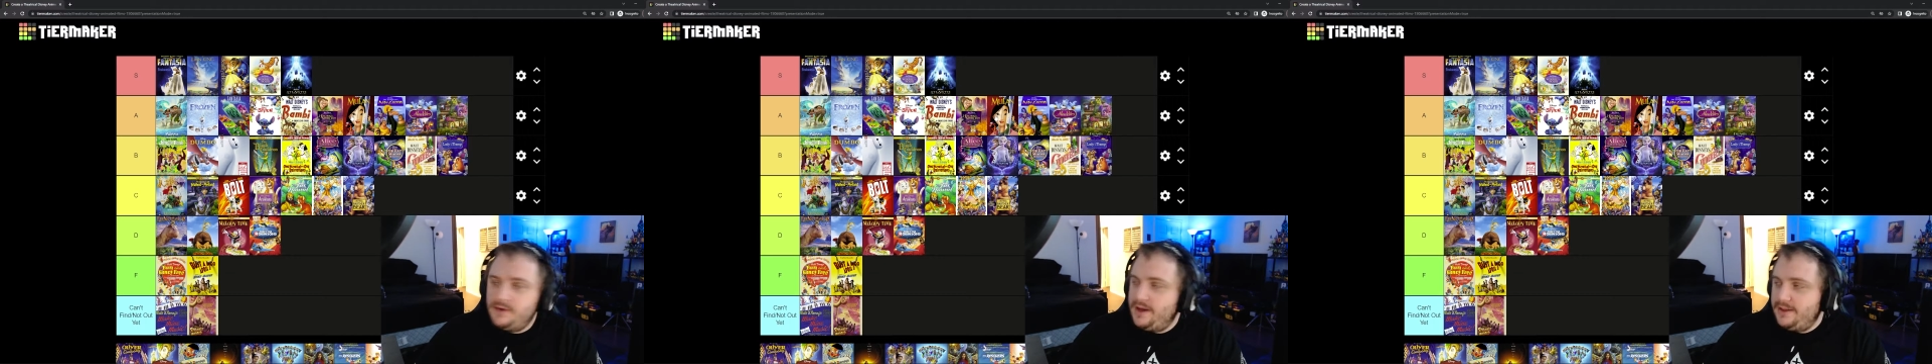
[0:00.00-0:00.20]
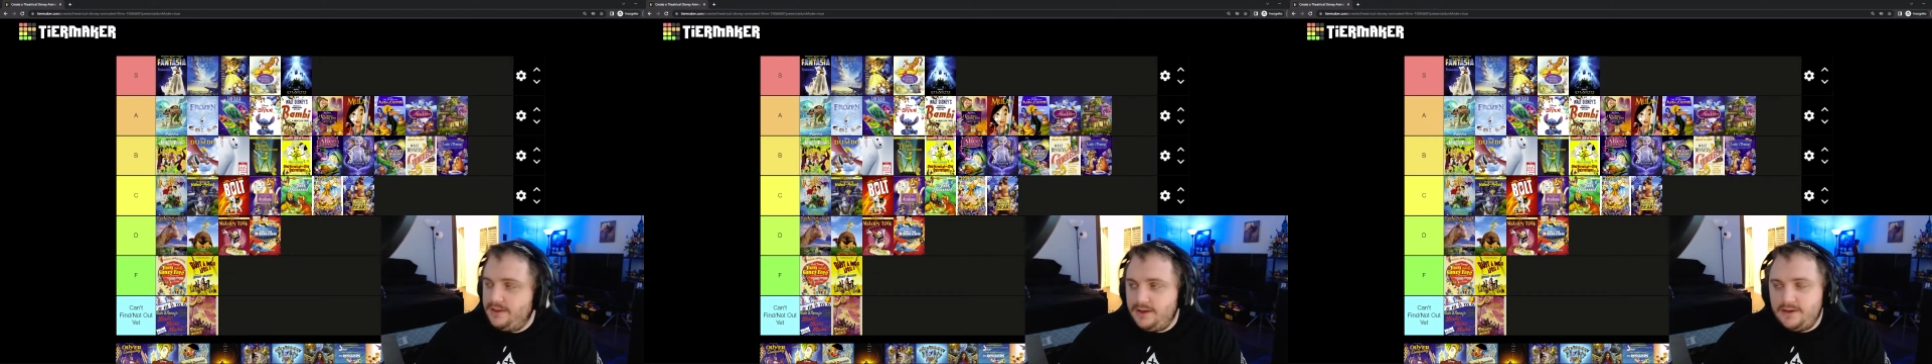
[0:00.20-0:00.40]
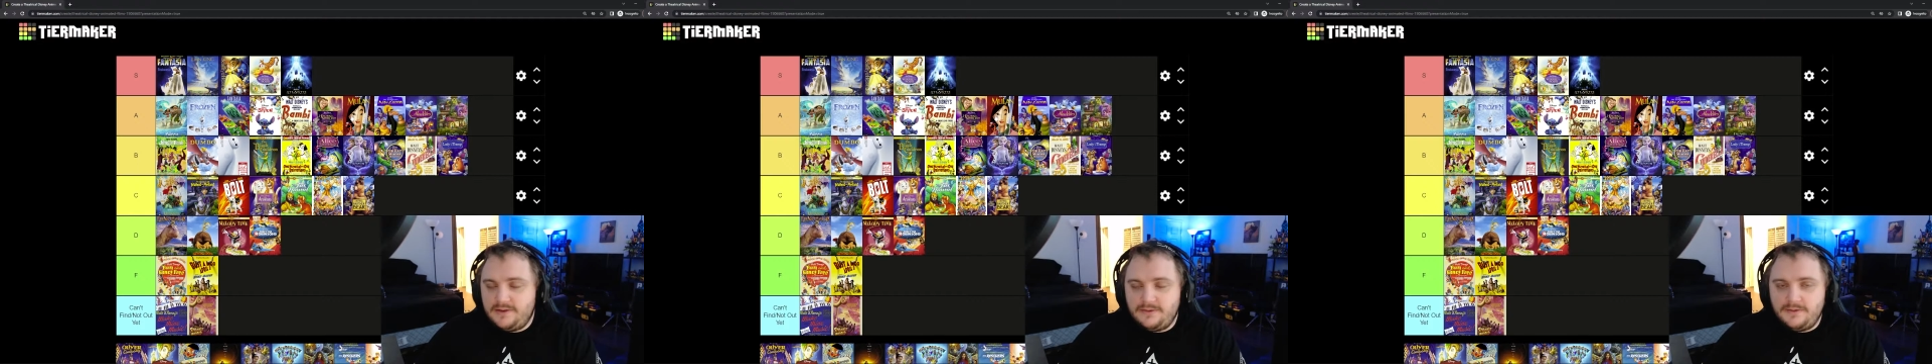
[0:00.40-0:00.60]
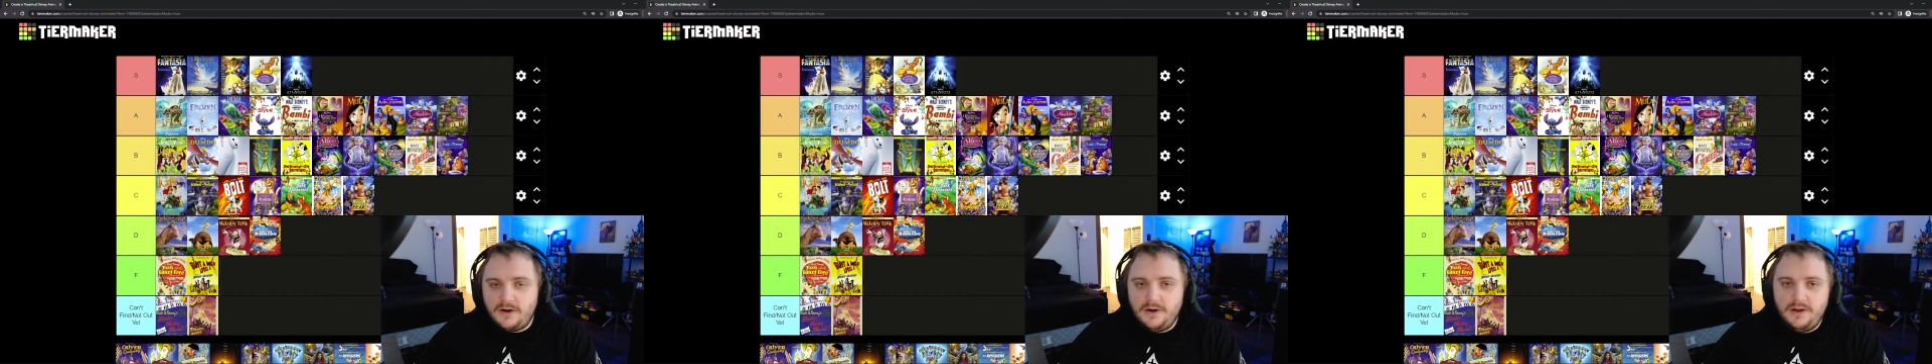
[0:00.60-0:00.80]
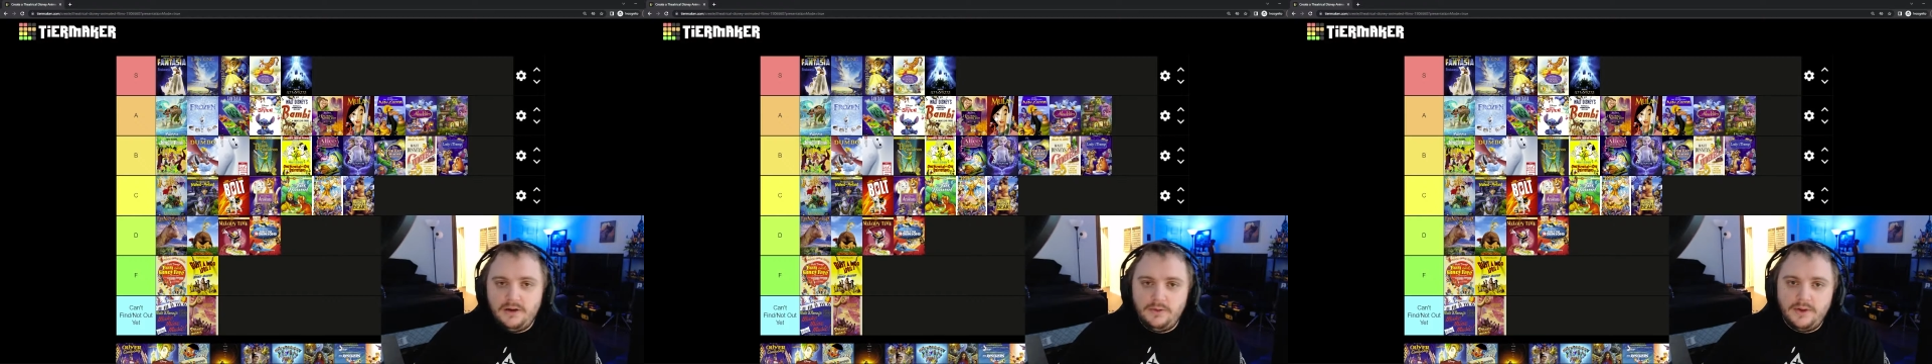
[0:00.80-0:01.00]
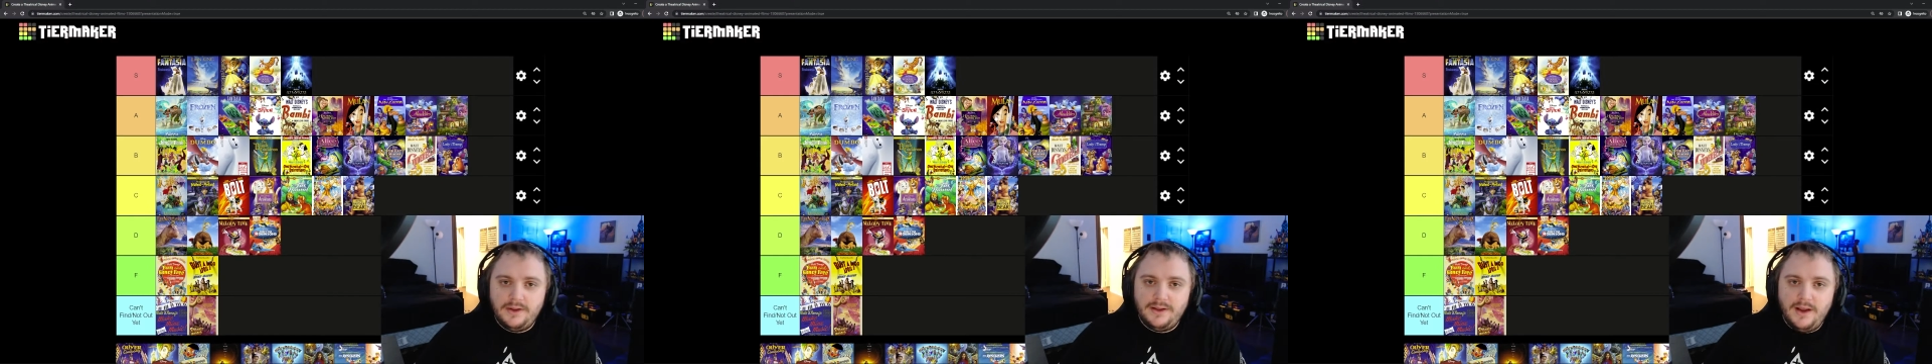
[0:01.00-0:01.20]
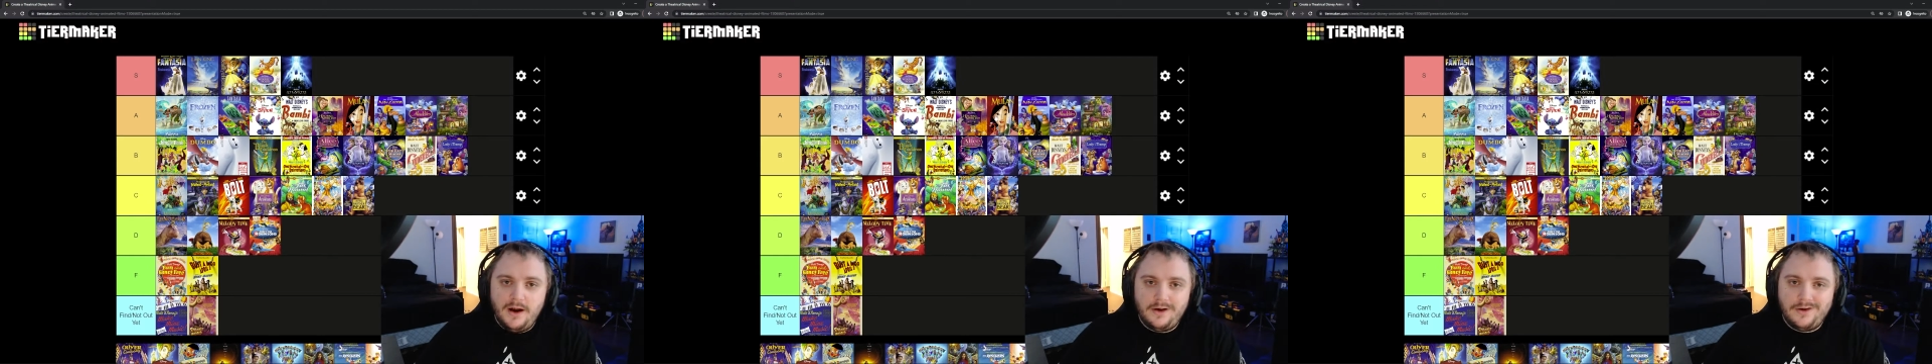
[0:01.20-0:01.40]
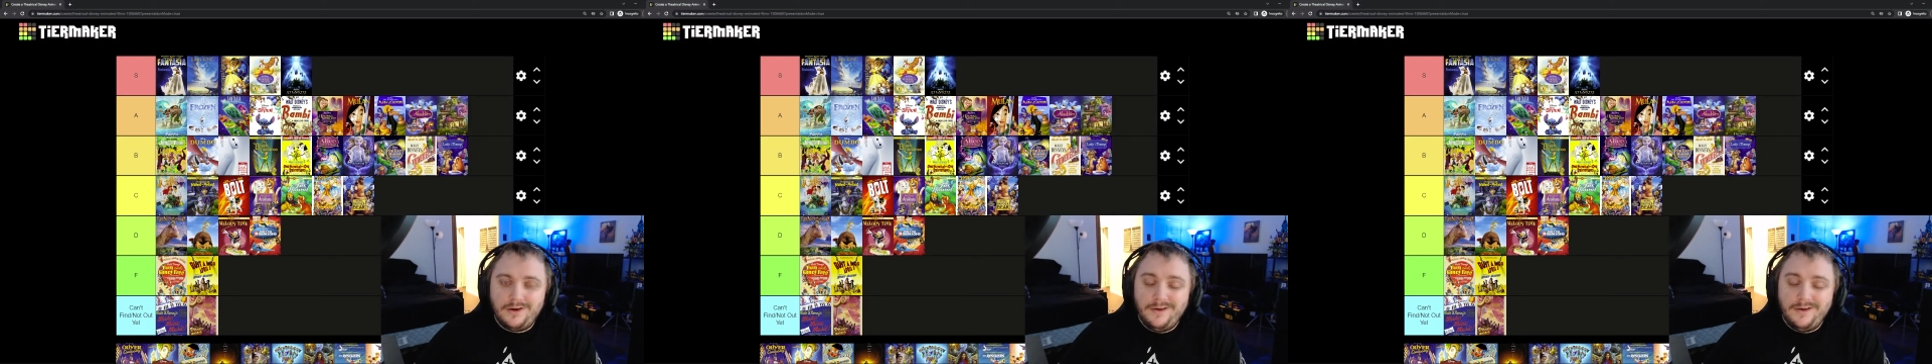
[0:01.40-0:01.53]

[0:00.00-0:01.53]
I think he's a very annoying character,